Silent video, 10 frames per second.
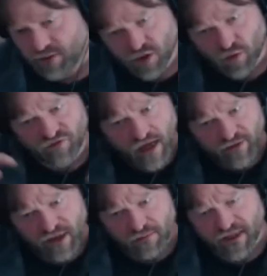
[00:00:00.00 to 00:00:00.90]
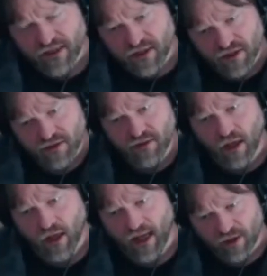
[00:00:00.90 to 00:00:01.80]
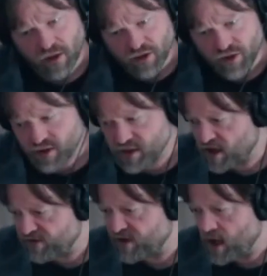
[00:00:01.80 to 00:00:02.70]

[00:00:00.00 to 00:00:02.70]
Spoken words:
sort of down in the bits hacker culture stuff